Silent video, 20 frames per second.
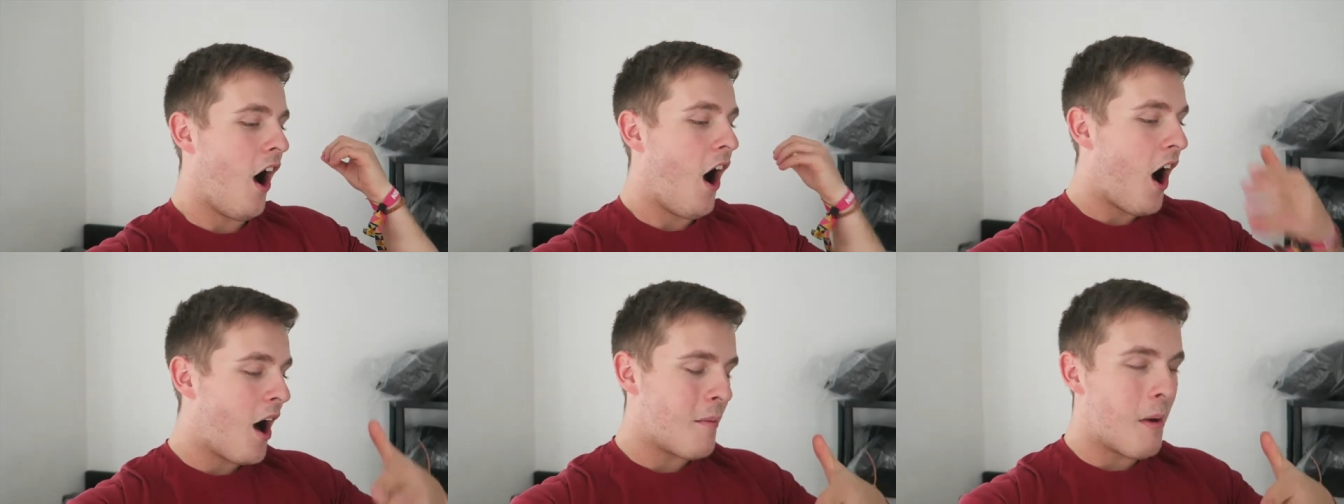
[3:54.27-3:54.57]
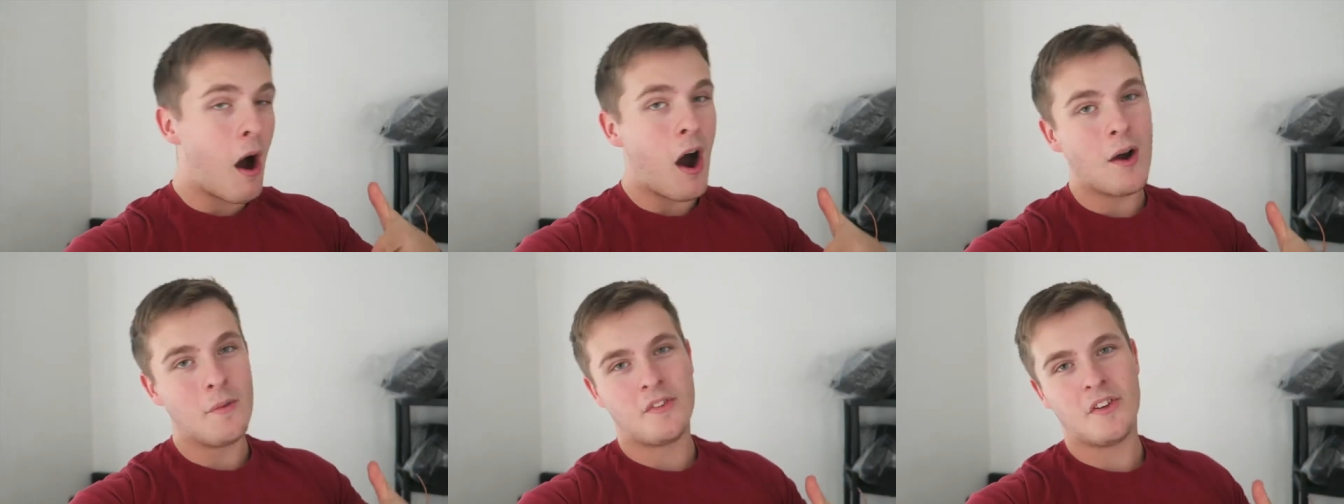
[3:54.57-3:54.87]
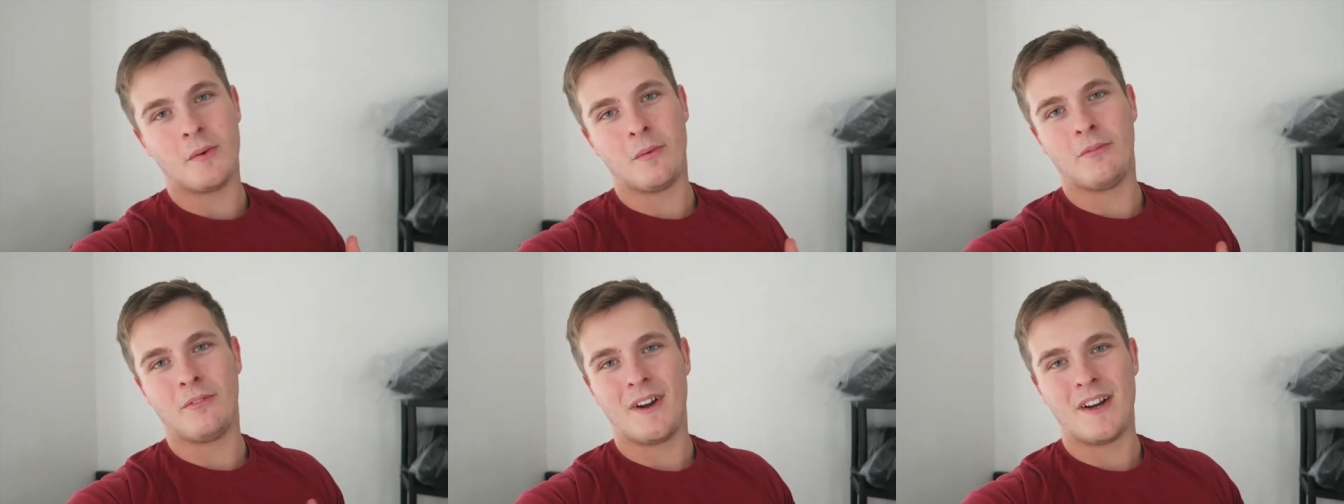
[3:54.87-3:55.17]
I'm
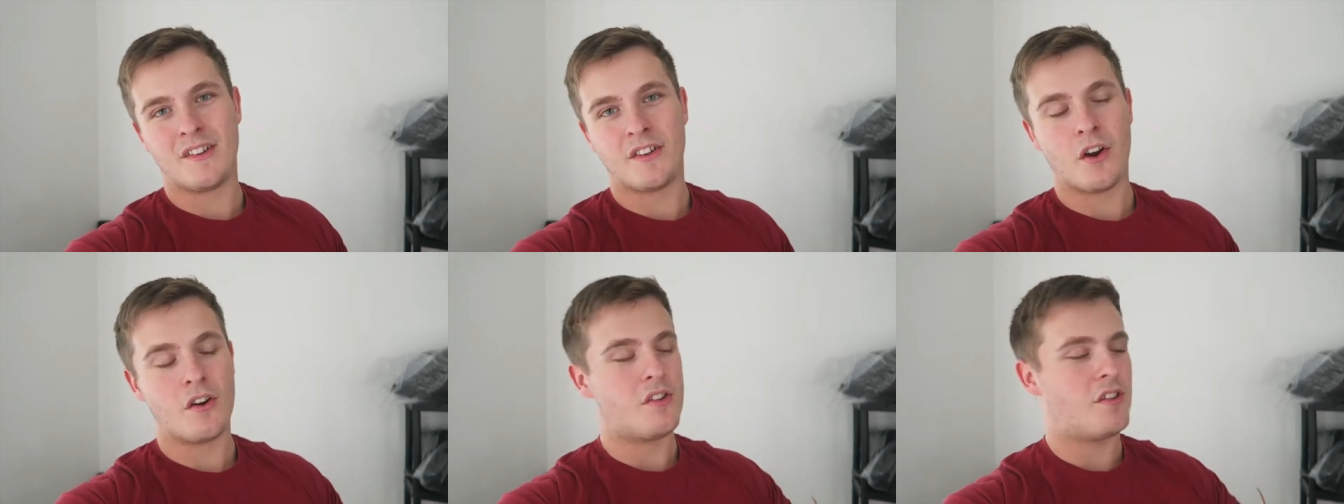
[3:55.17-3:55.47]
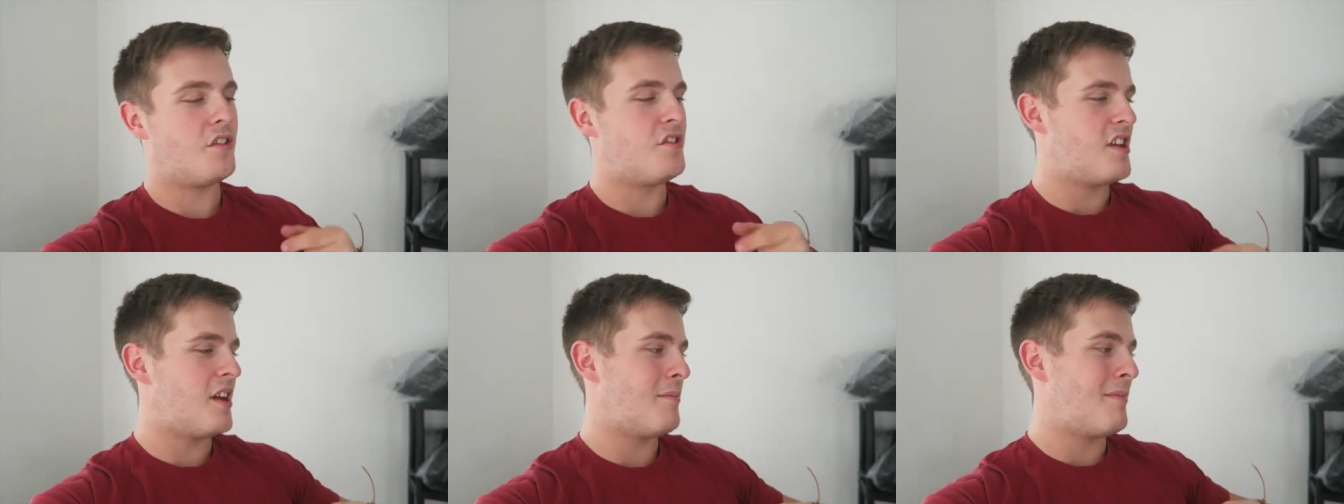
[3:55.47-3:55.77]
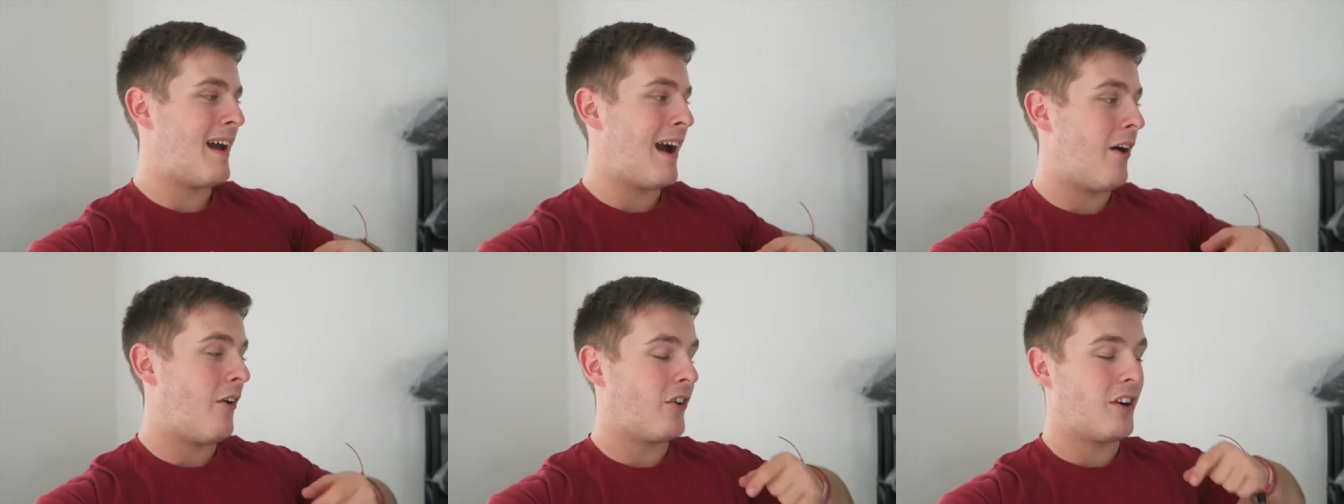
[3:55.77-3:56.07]
hyped up, I'm ready to go to the
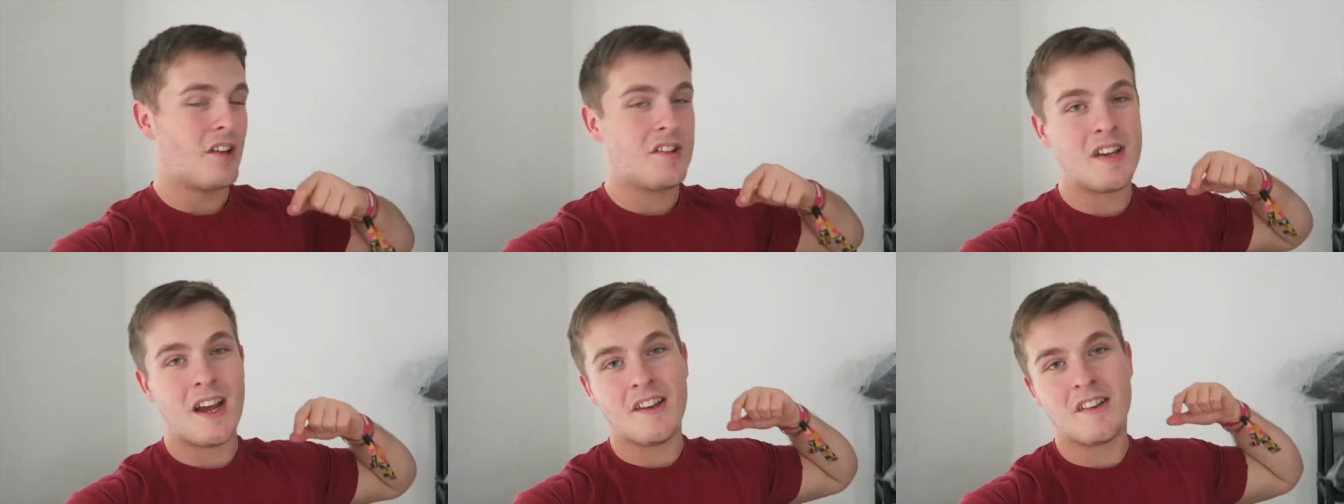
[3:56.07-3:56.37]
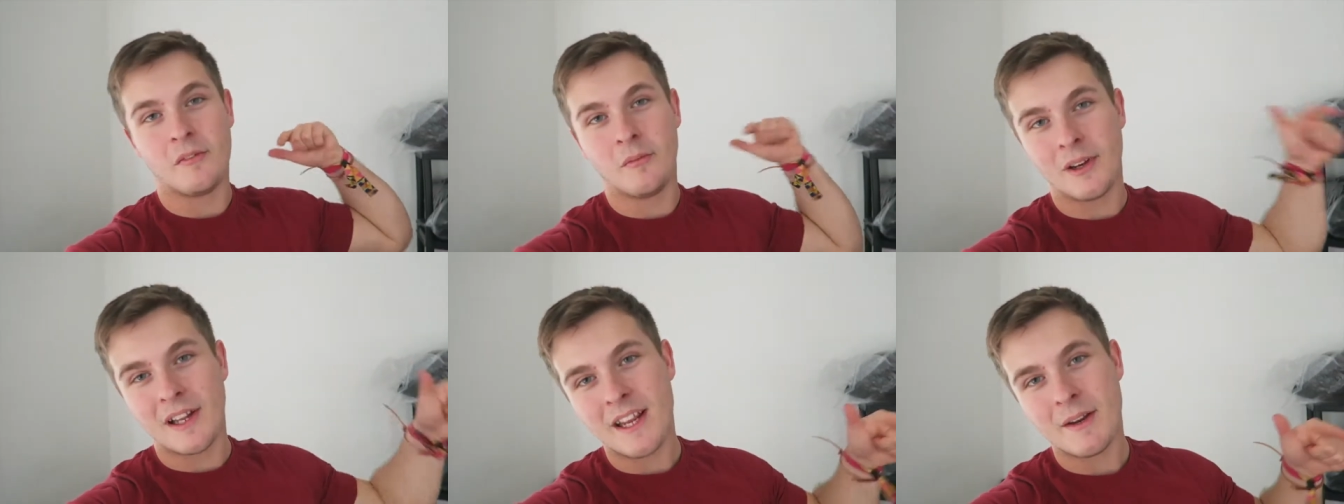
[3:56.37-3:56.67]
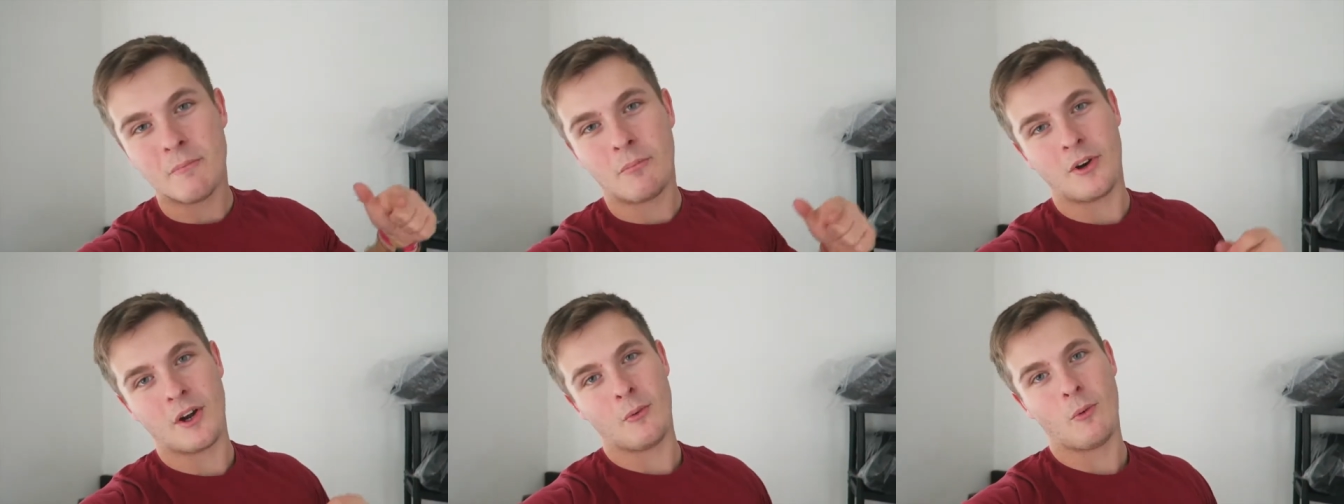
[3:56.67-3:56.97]
gym now. I'm going to take some
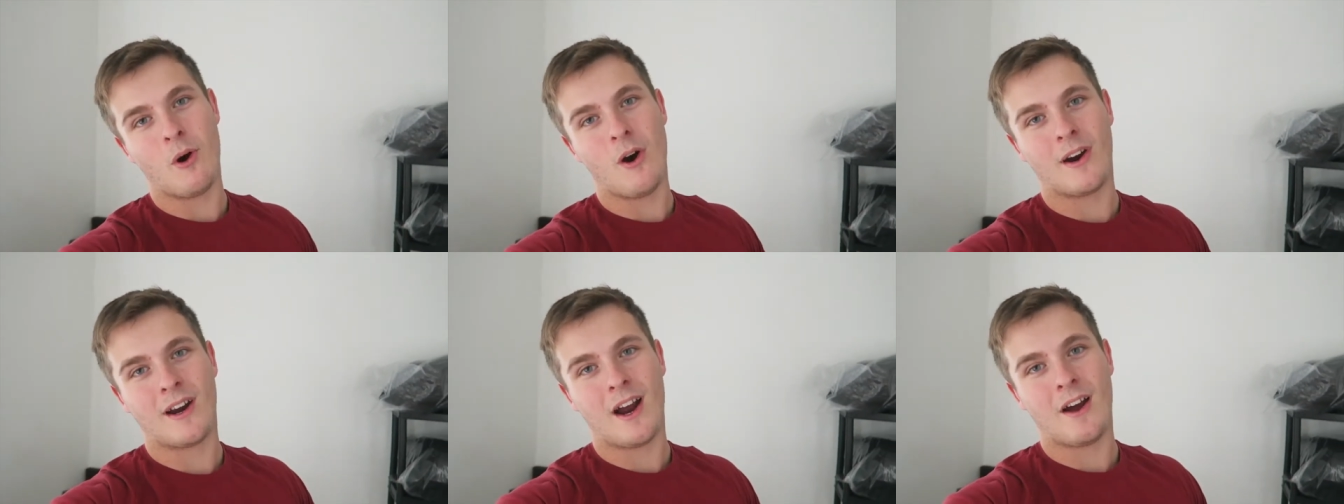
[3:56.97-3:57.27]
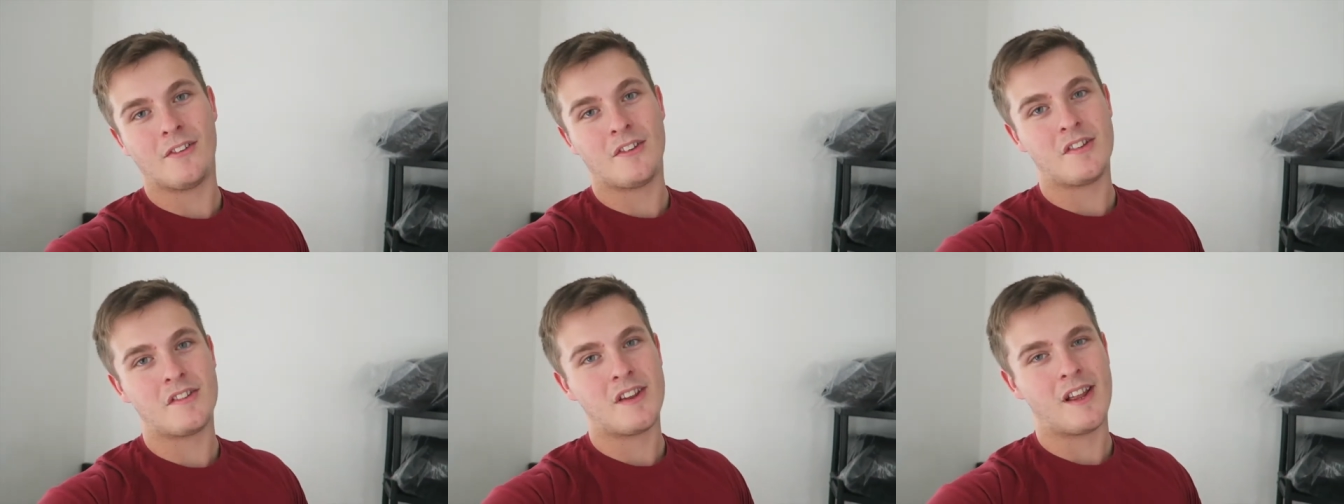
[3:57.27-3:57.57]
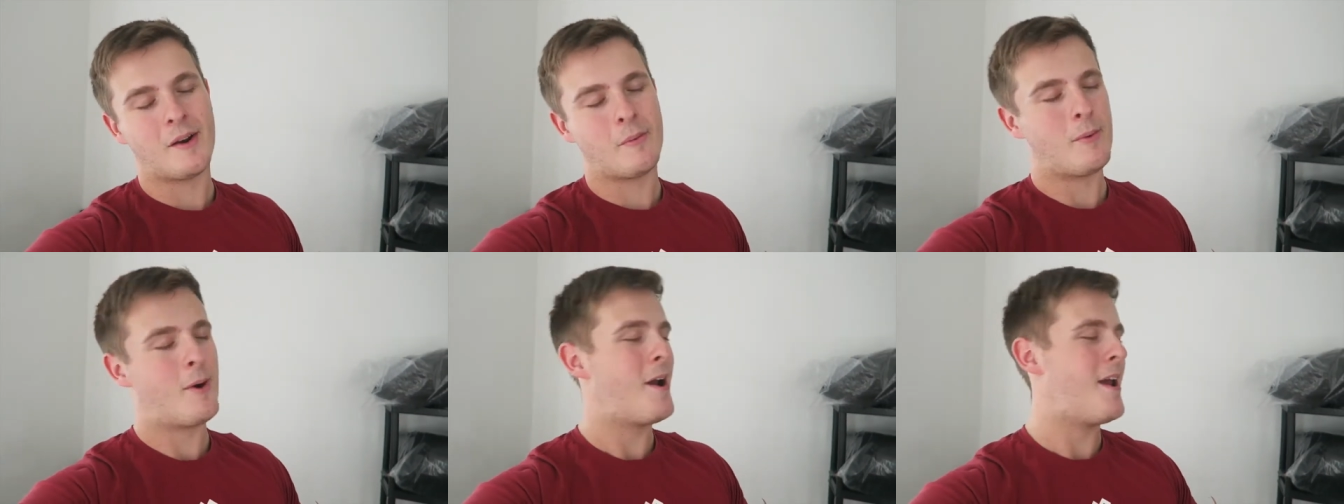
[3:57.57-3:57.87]
lean pre-workout to
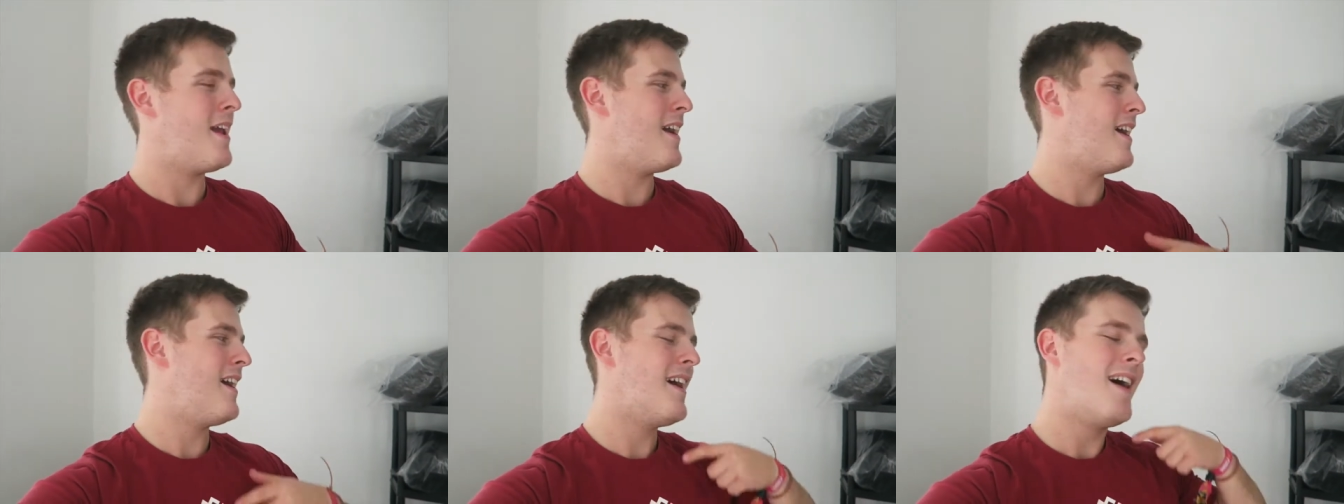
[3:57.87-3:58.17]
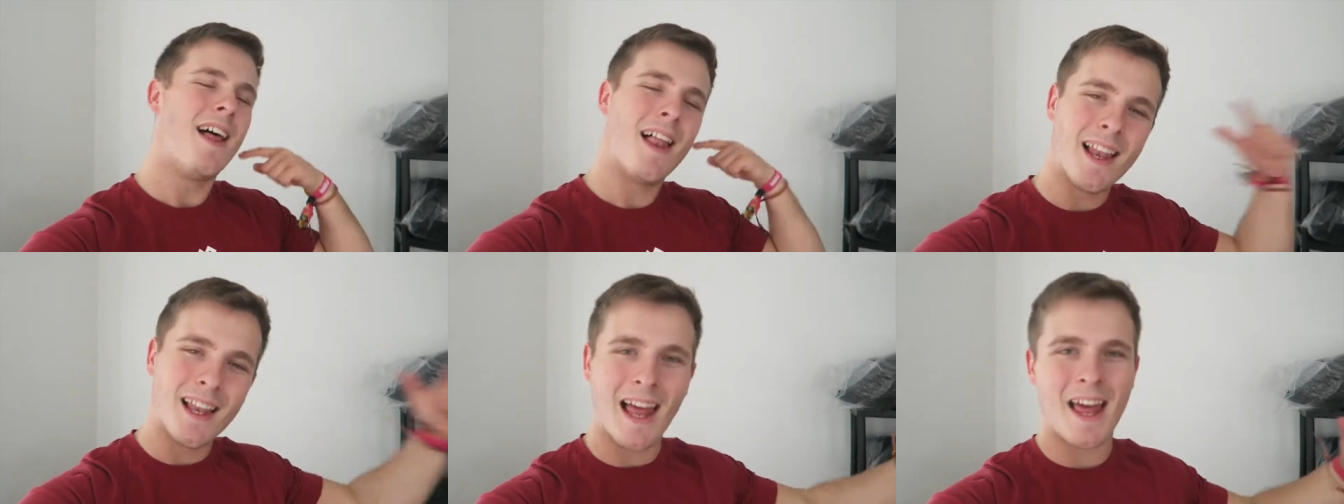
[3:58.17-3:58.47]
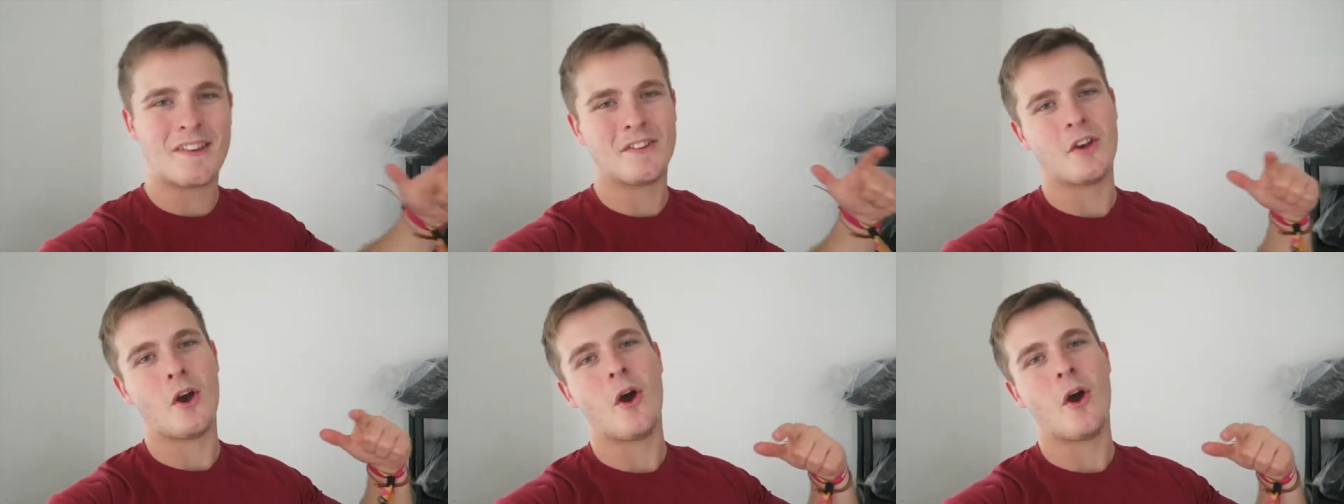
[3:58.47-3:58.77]
celebrate. Let's